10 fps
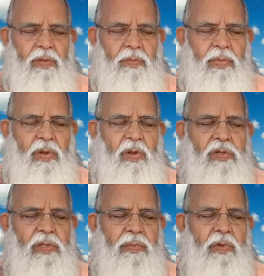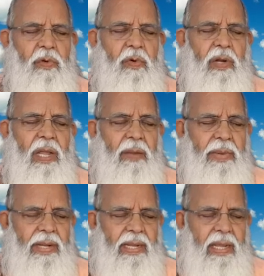because of the old
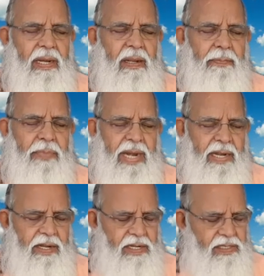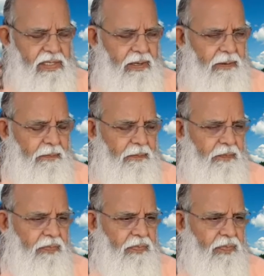habit and practice,
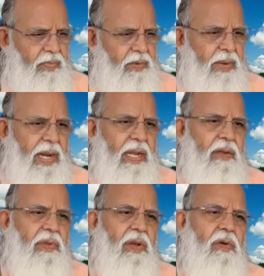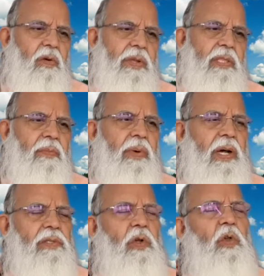the mind will go in the
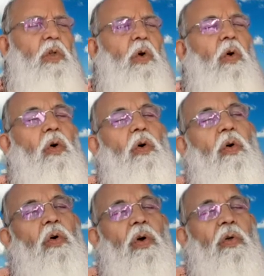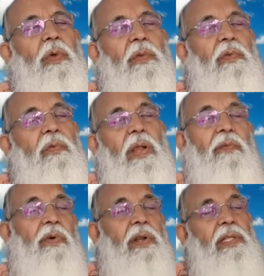past. Oh, when we
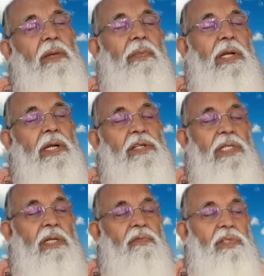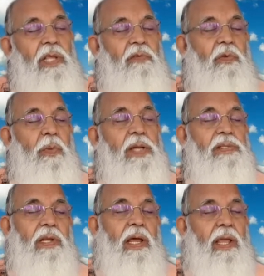went for that meditation, that
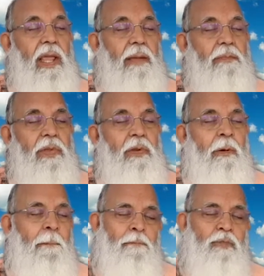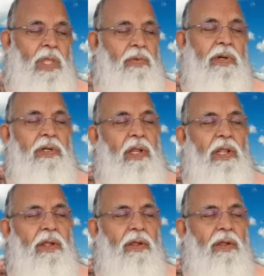vipassana camp, you know, they were telling,